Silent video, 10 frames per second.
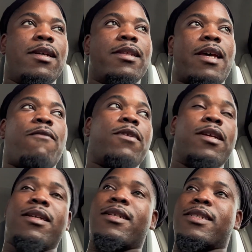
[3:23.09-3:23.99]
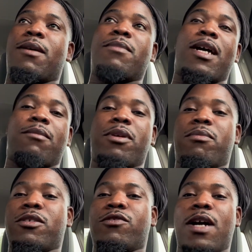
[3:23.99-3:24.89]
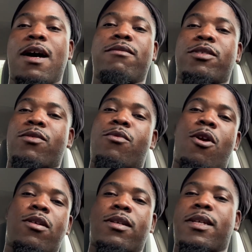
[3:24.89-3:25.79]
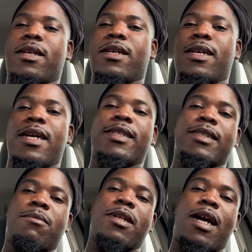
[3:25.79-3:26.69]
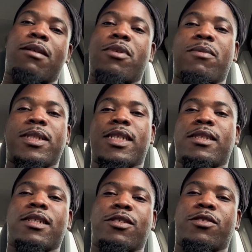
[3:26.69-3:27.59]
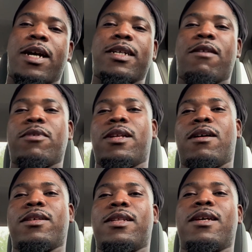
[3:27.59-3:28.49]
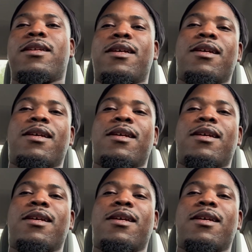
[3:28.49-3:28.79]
definitely something I could be able to drive to work, and something I could be able to take to the track every now and then.